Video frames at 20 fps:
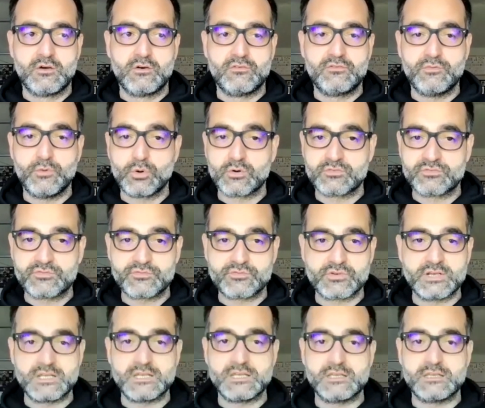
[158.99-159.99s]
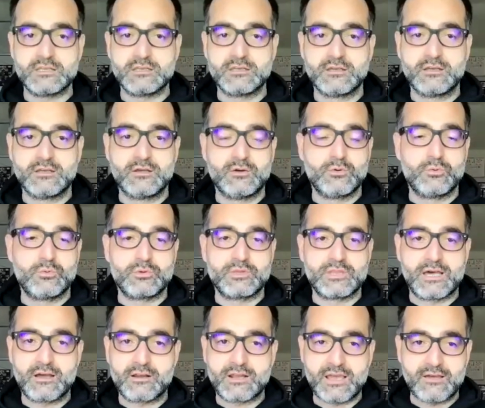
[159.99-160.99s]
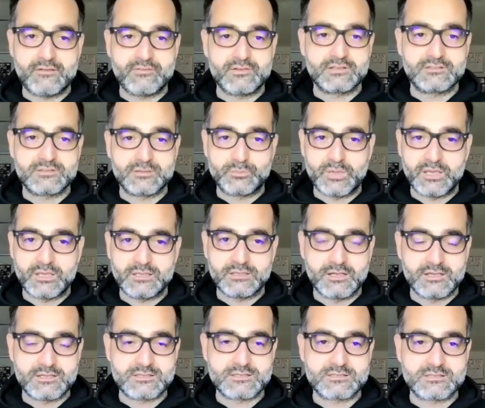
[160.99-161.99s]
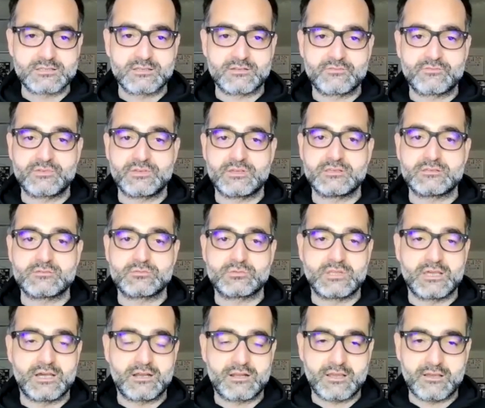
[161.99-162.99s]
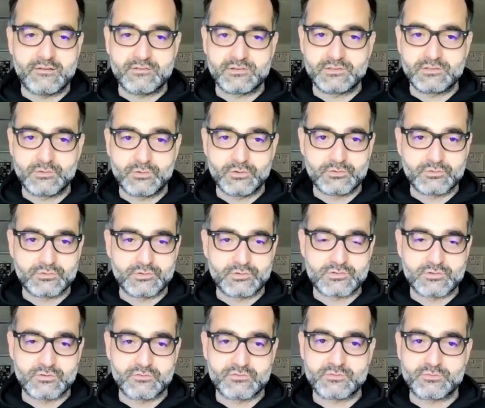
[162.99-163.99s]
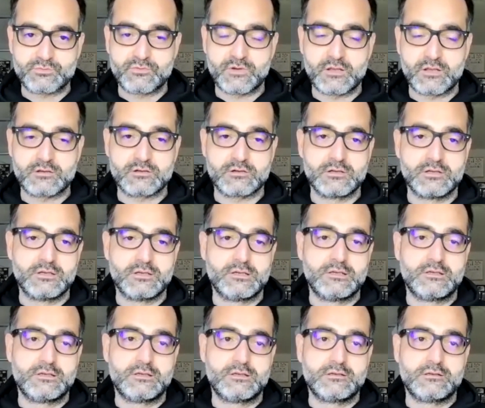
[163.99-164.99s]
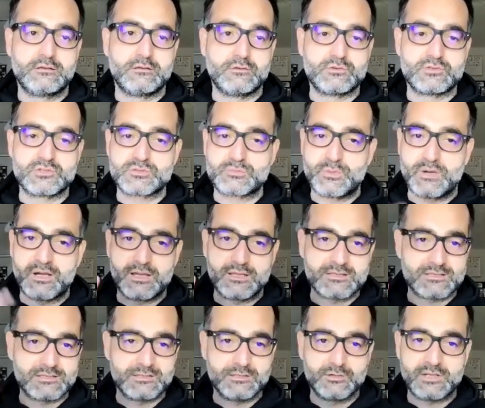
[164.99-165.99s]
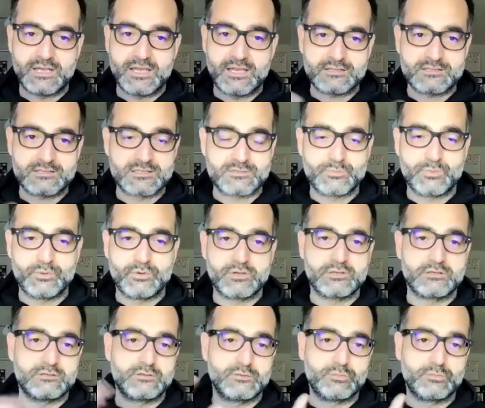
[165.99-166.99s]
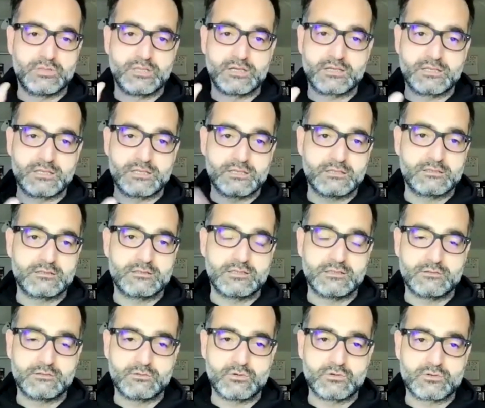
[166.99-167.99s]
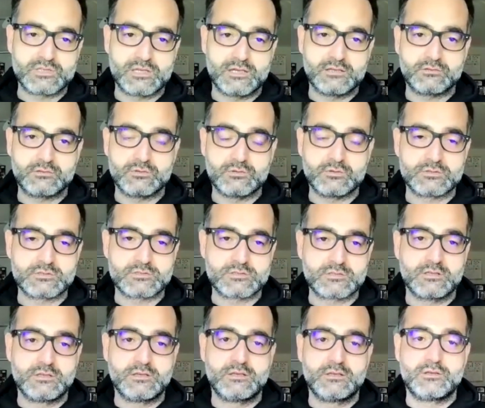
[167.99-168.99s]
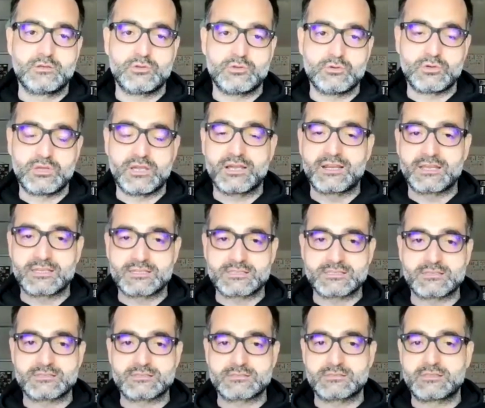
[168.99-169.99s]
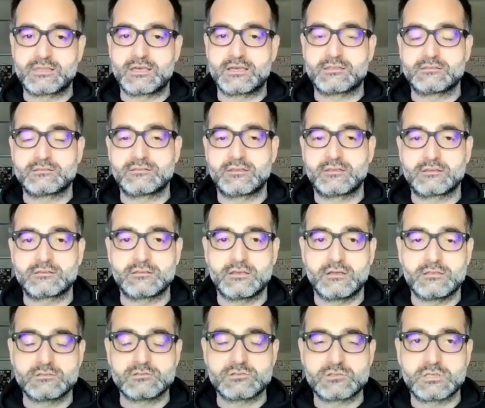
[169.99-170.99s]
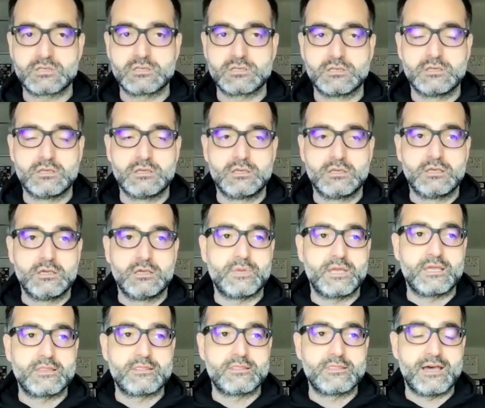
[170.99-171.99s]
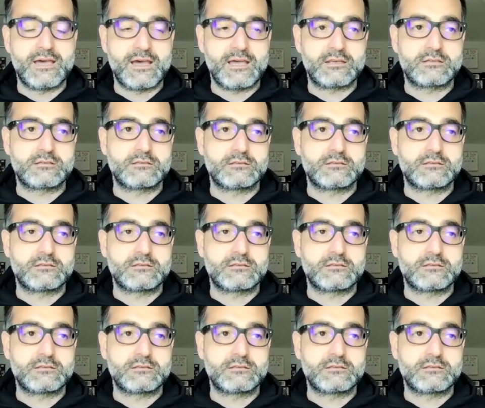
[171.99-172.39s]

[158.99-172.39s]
for free without having to pay licensing fees, without having to go through a service provider. You just buy a Celona access point, you plug it in, indoors, outdoors, you got access to that technology. And that